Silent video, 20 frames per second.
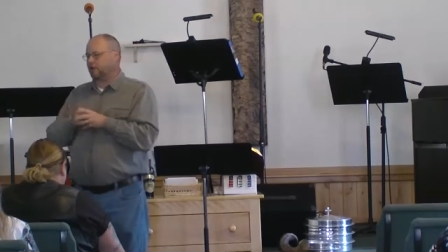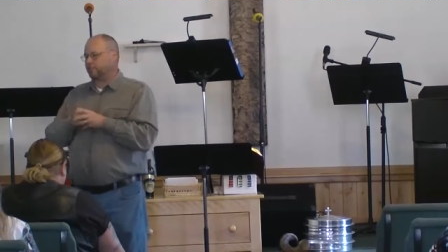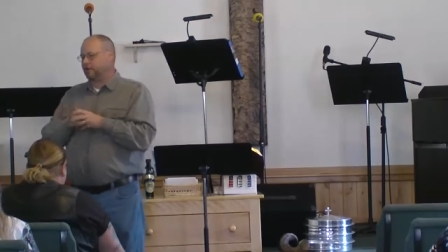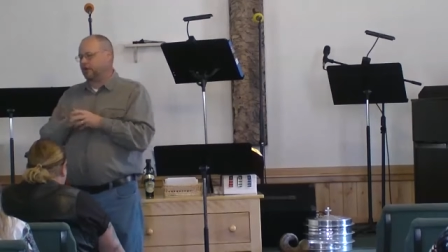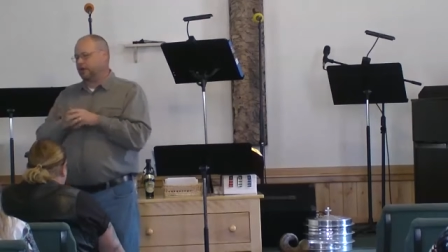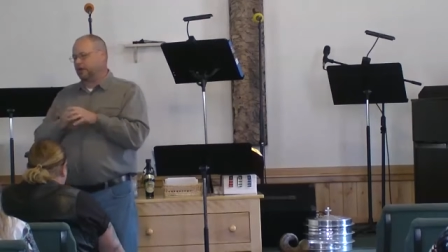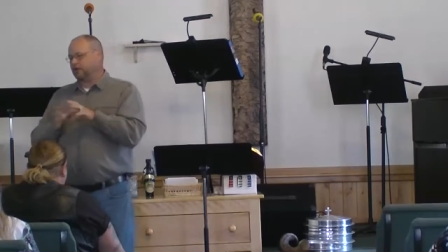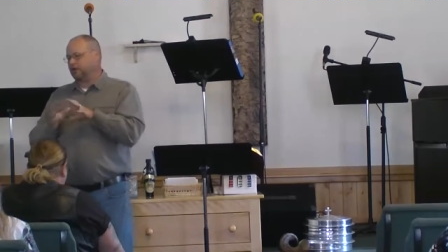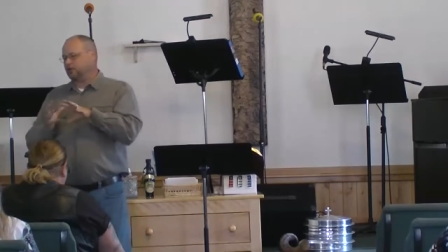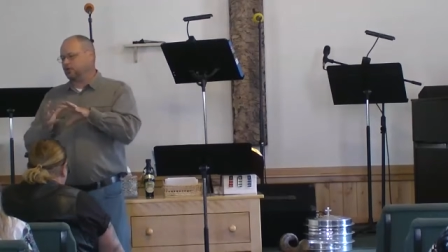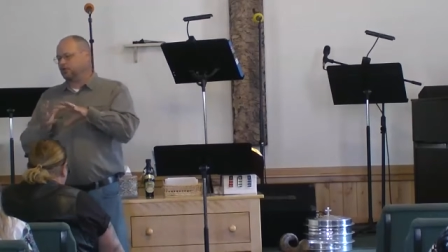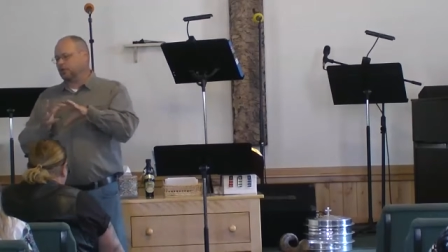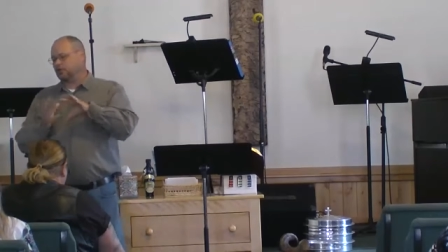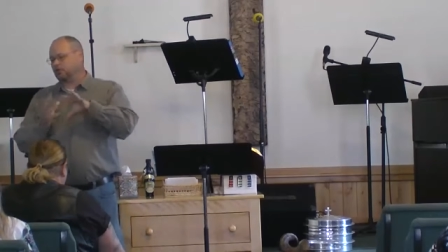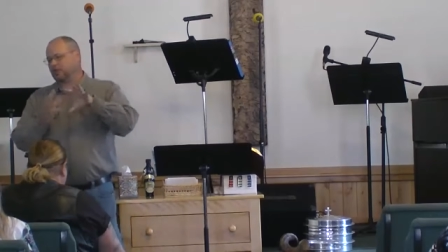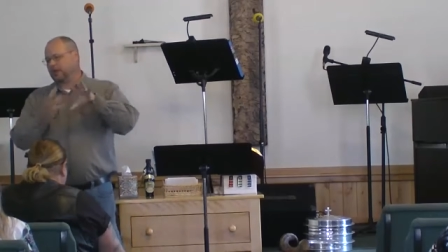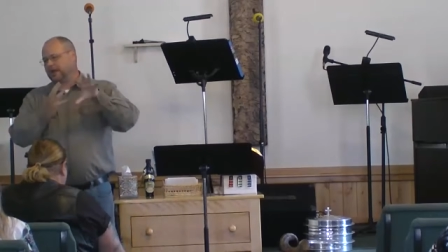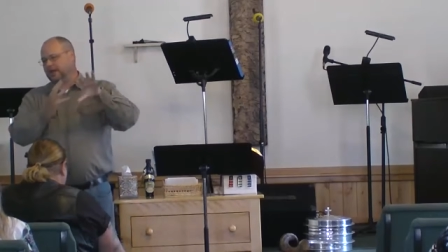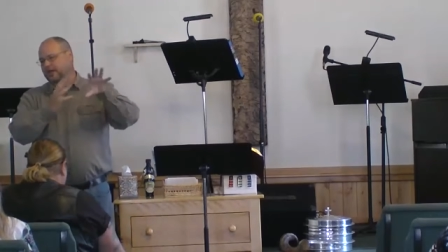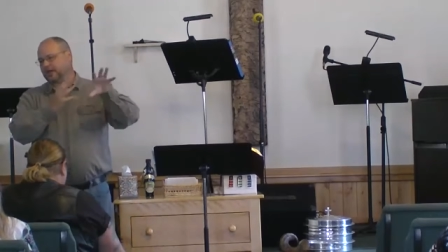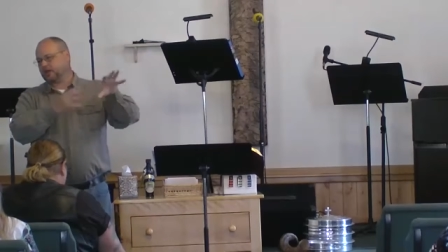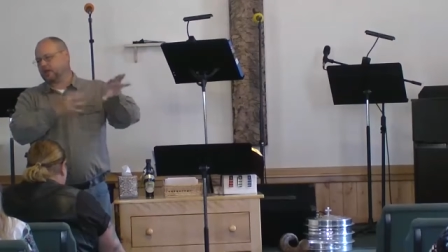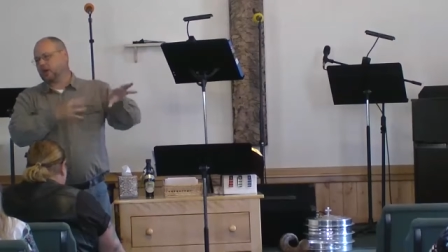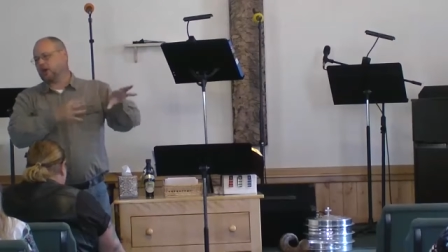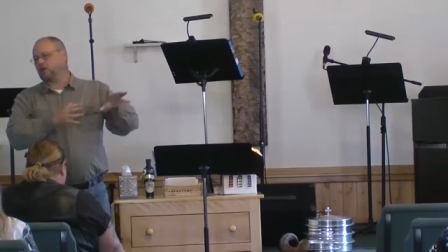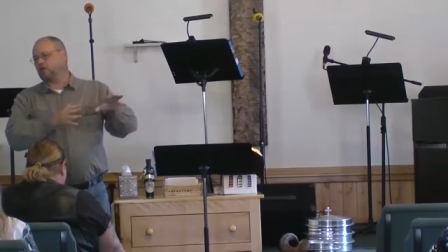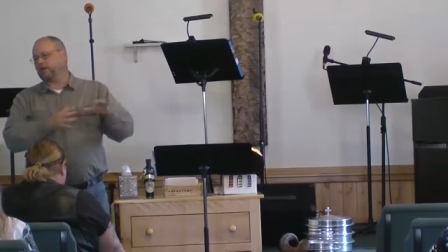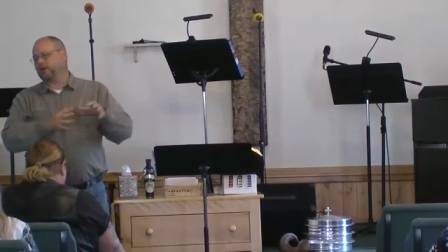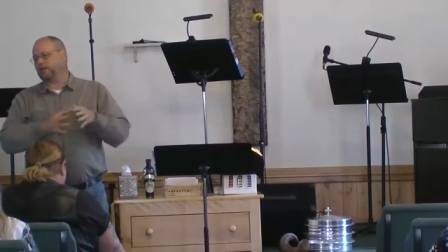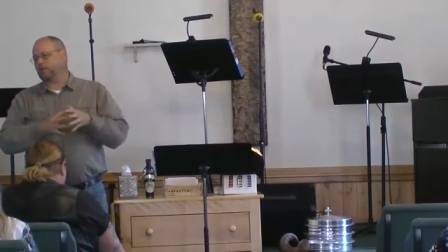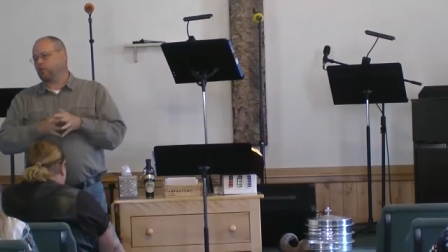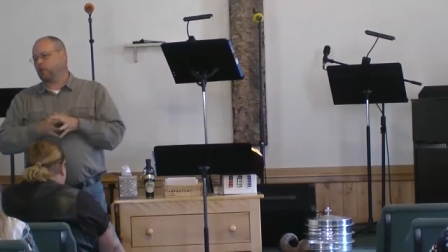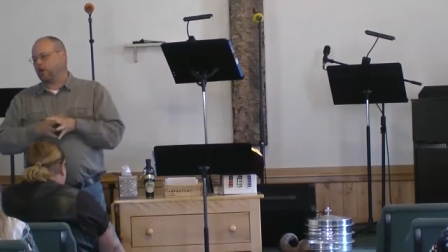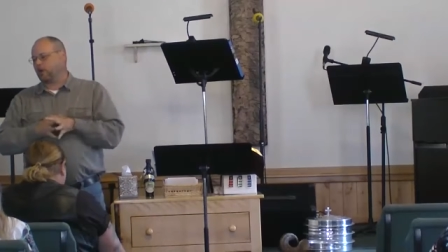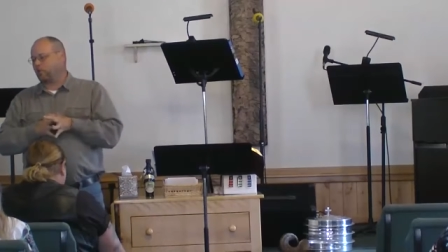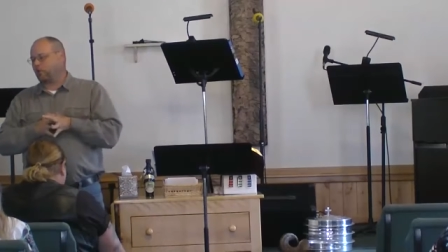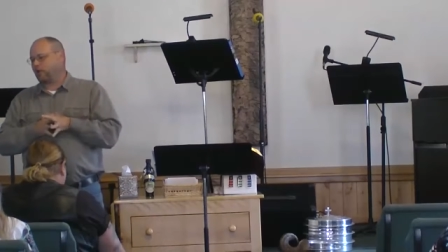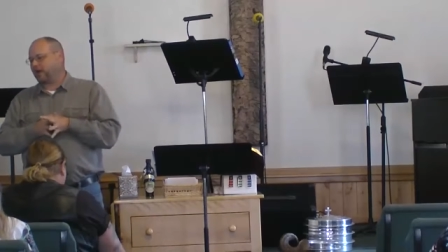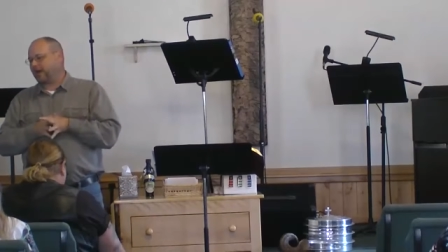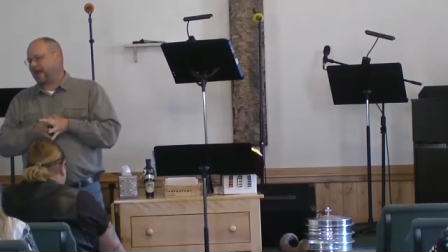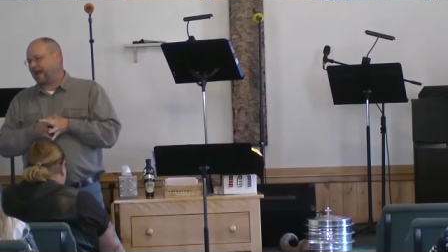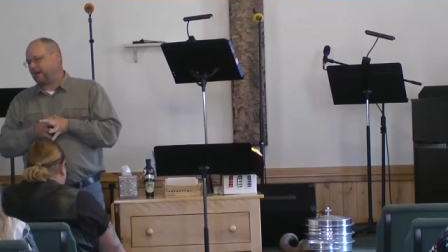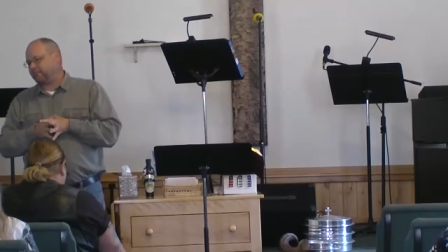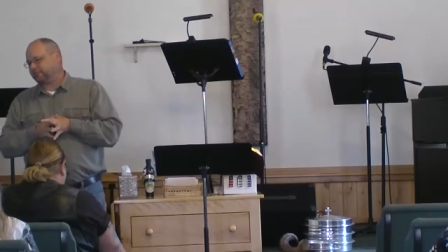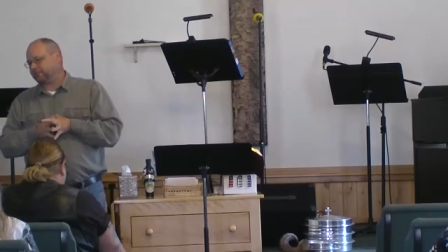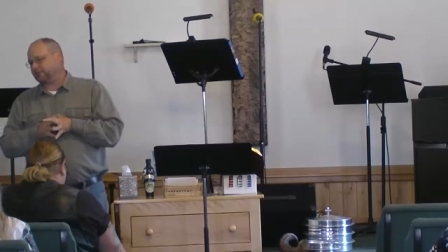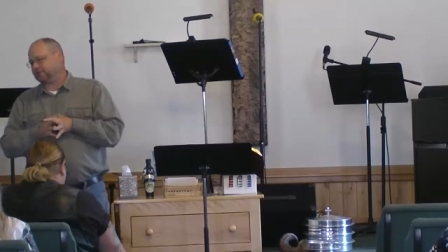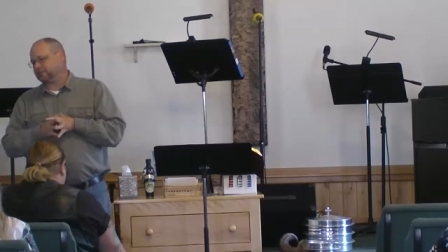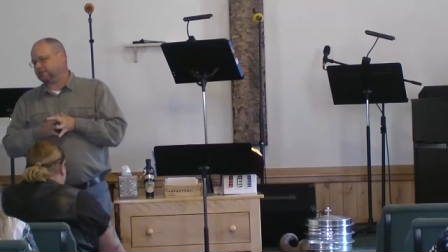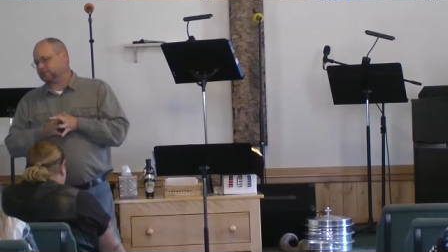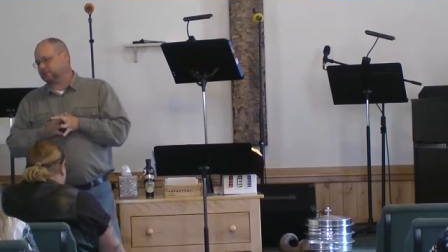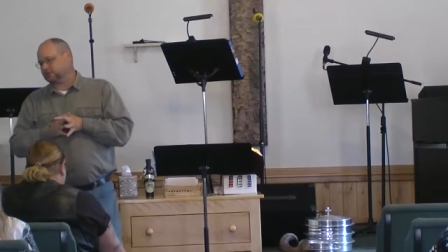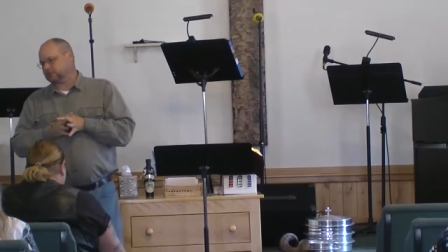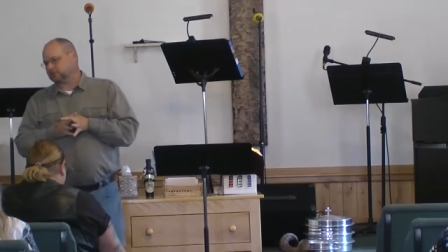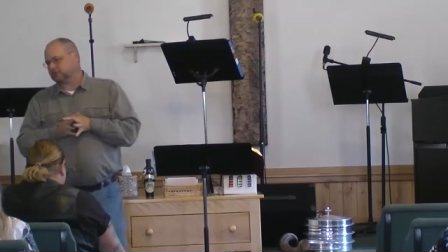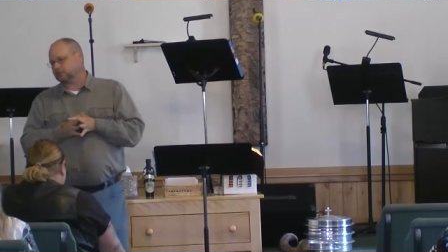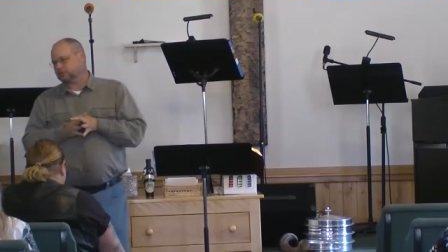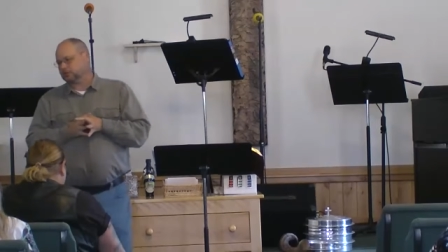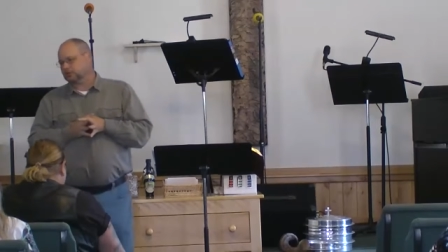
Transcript: come in and you don't let it go anywhere, what happens?